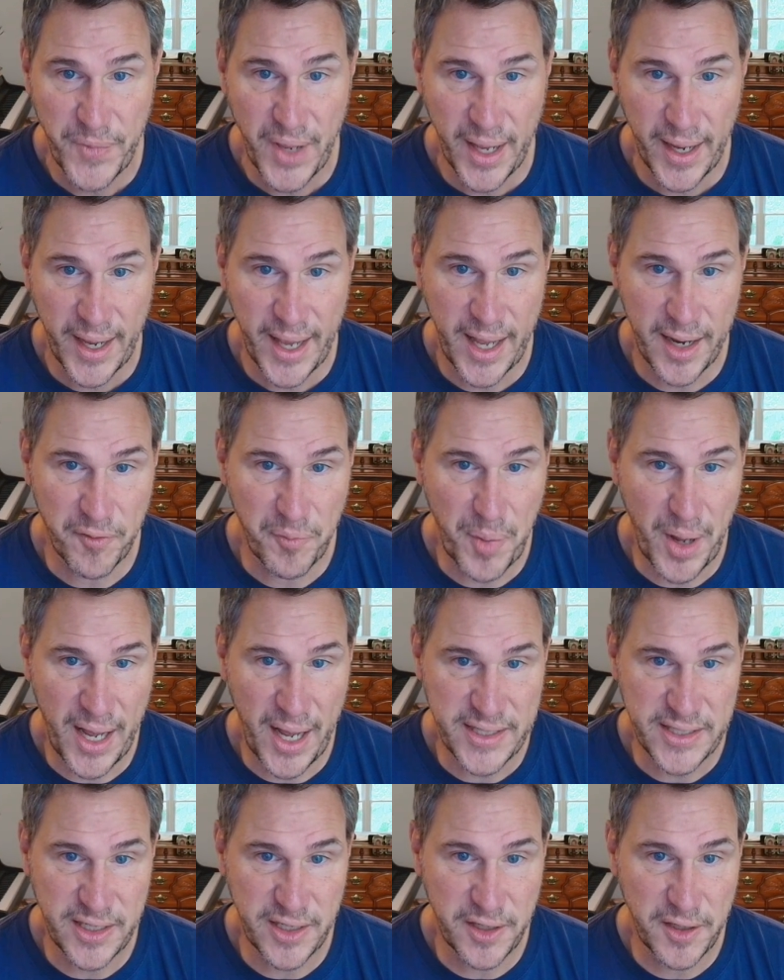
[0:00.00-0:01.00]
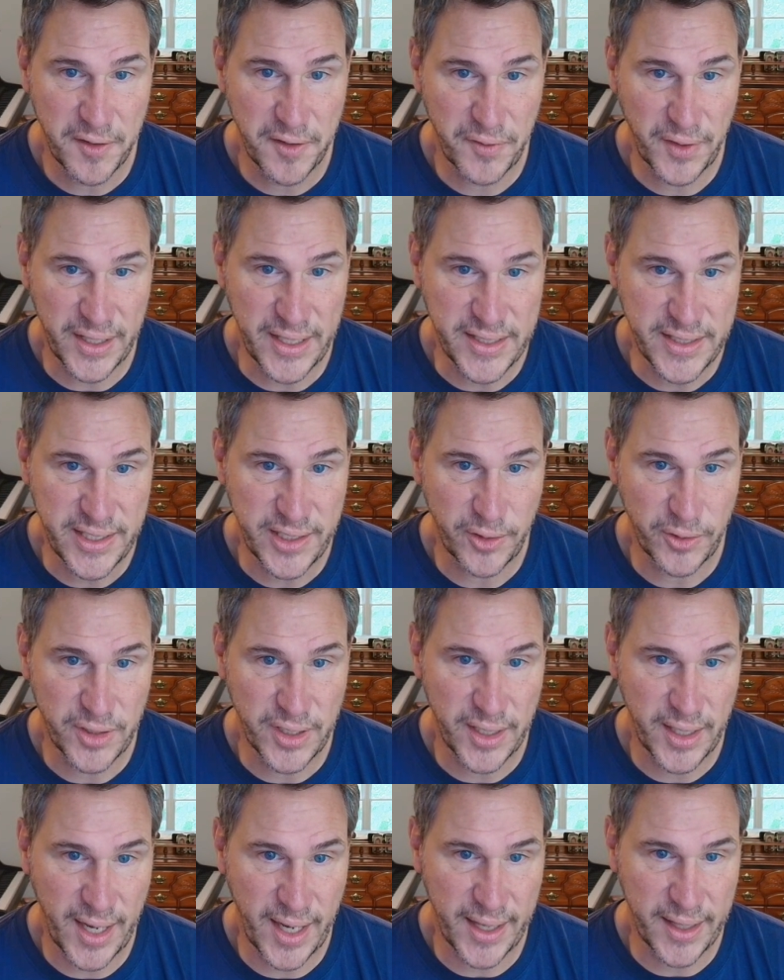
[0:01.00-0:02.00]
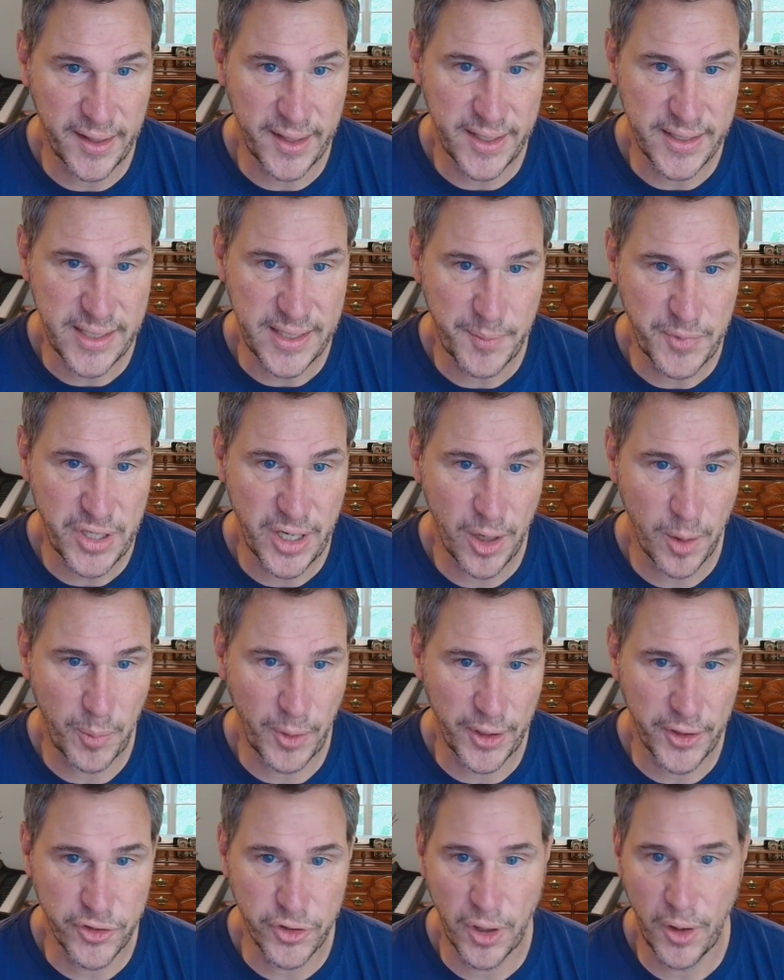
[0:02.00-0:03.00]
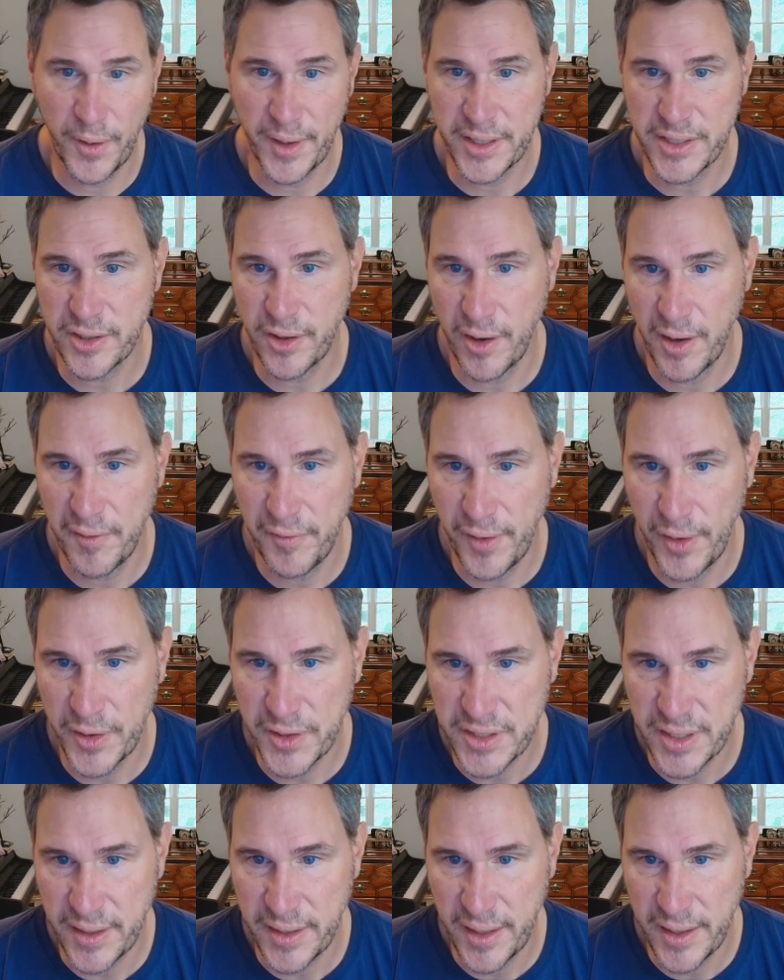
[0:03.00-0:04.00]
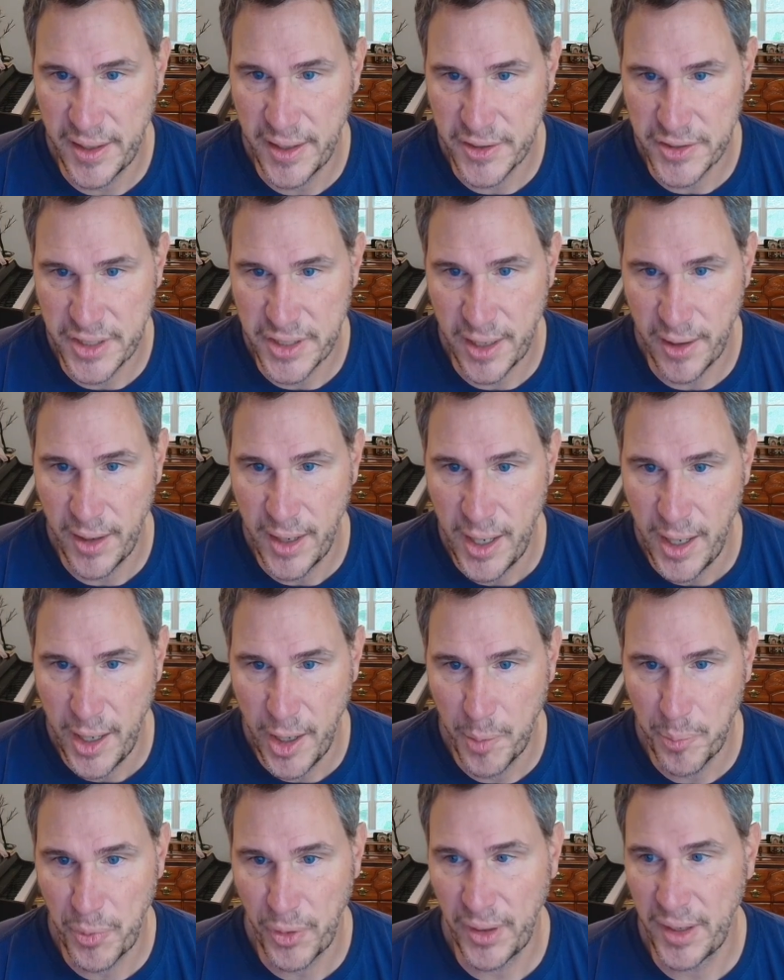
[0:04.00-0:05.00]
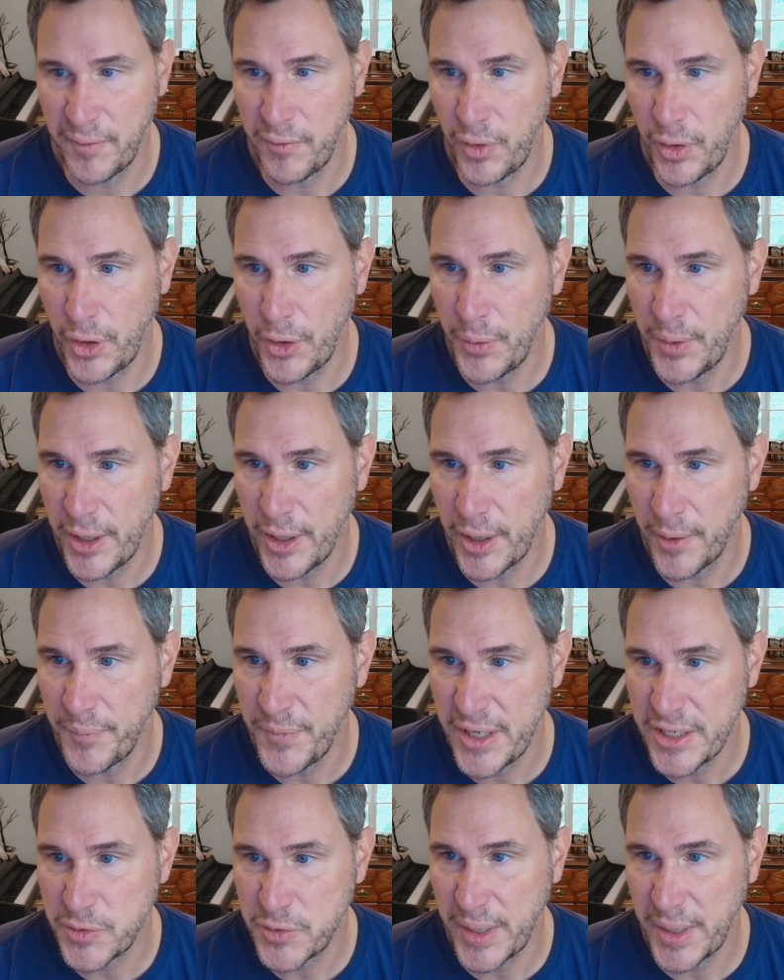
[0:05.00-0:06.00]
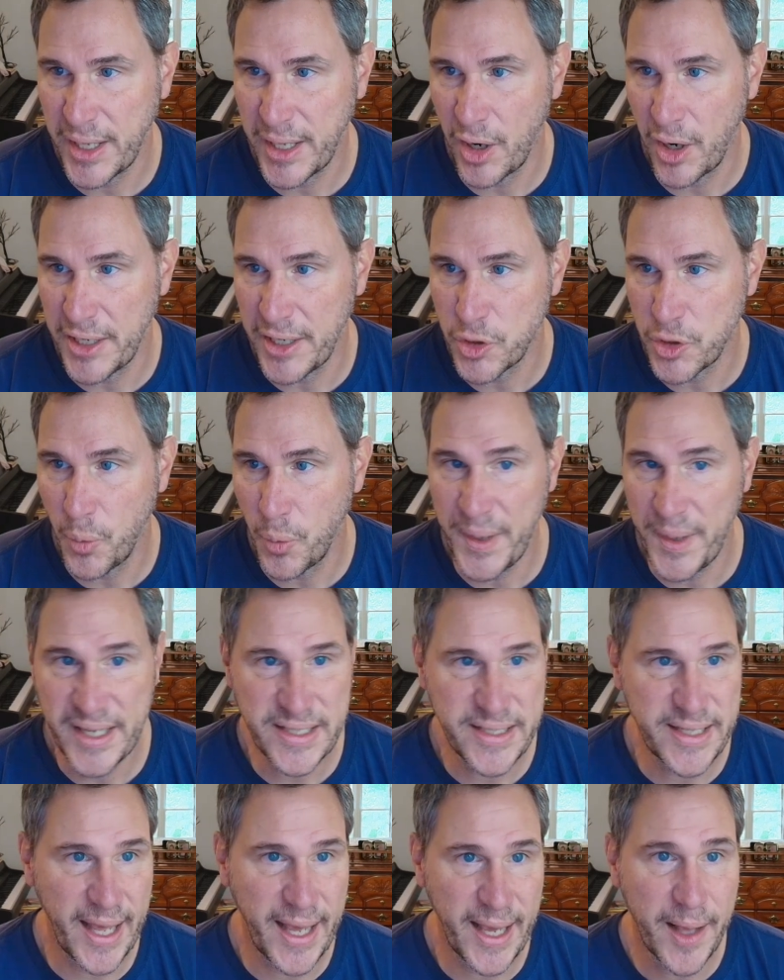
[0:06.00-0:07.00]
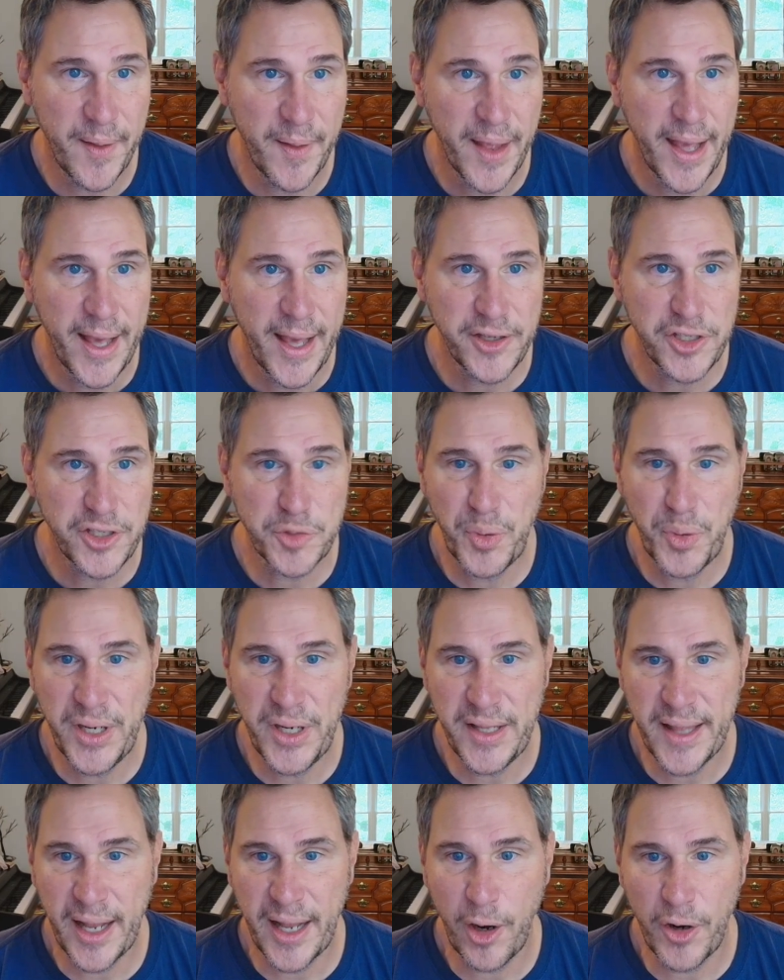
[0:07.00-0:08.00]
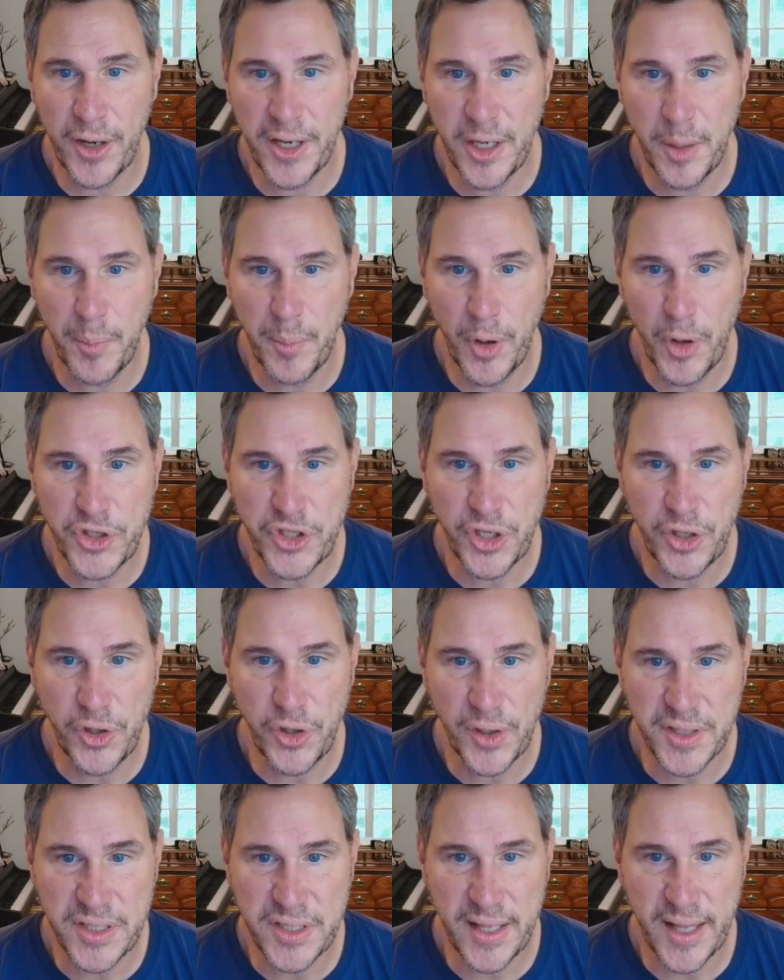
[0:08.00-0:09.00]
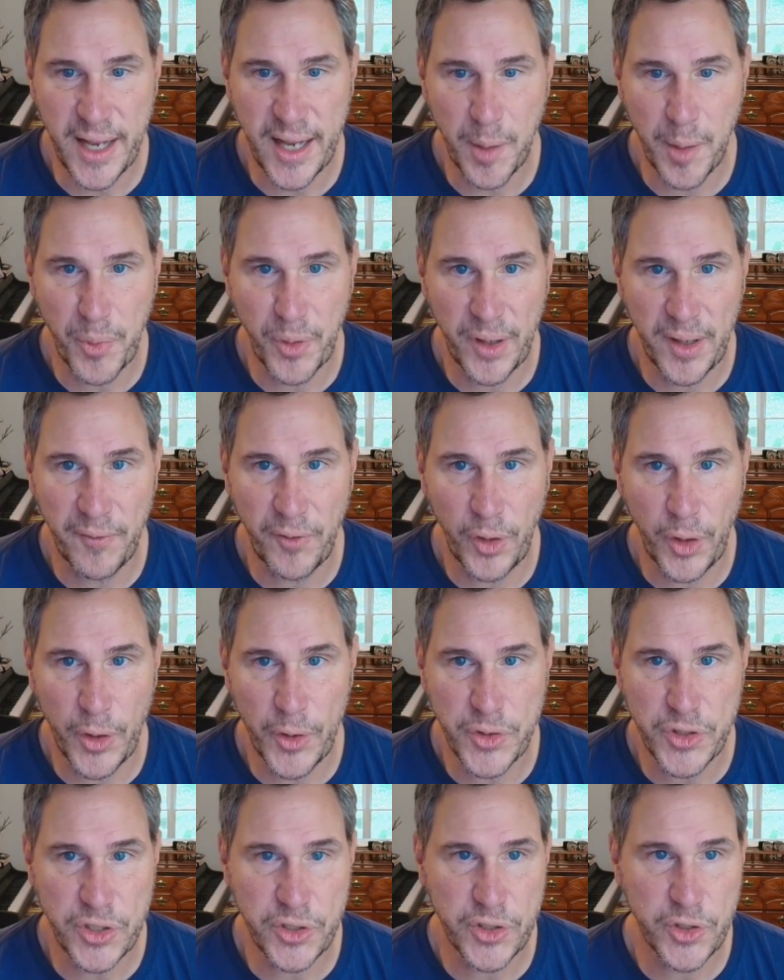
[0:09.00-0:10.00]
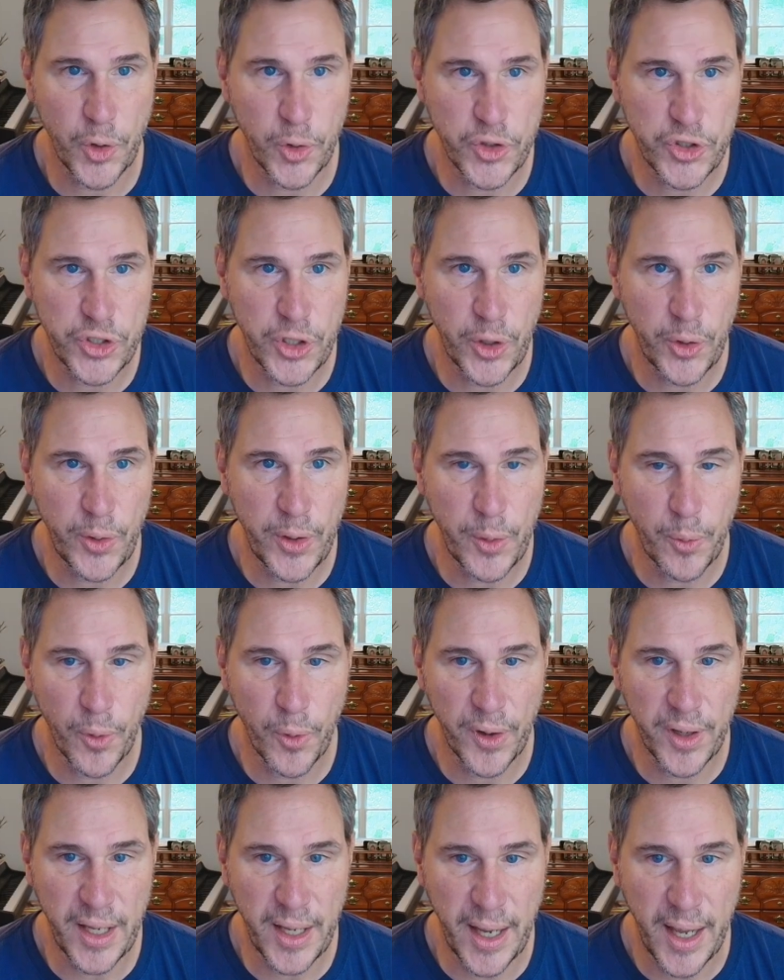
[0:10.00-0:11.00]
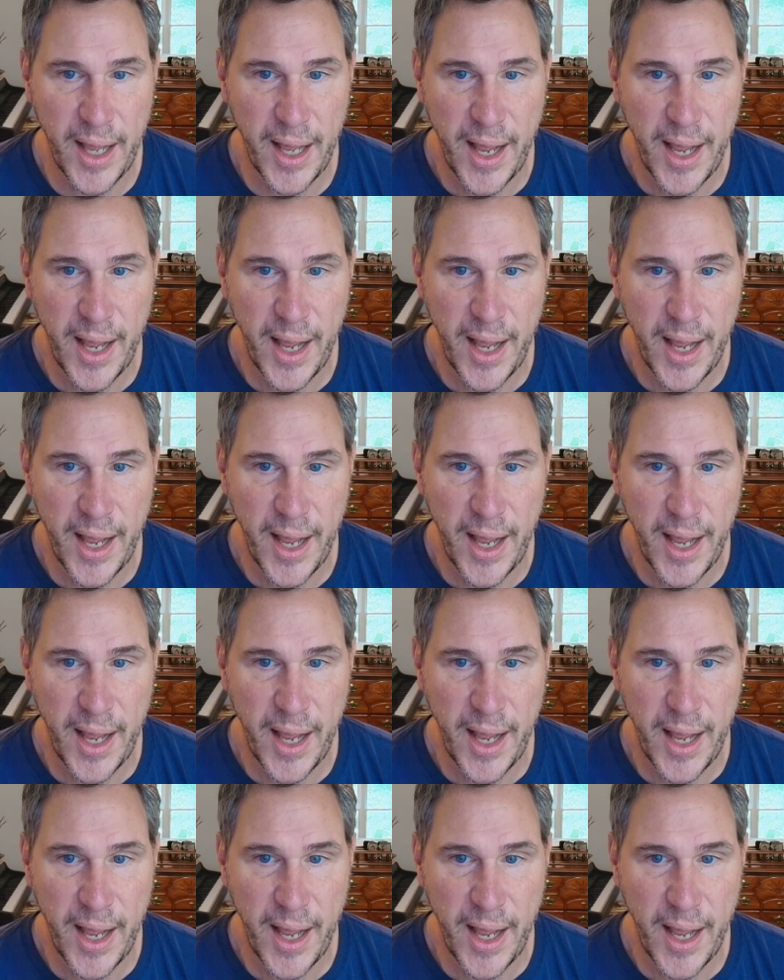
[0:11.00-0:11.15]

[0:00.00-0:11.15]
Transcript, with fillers: kind of positively tilted like this. I'm terrible at drawing, sorry folks. And then here's our upper level low here as we get on into Wednesday. Just putting that on into motion, you can see that upper level low start slowly working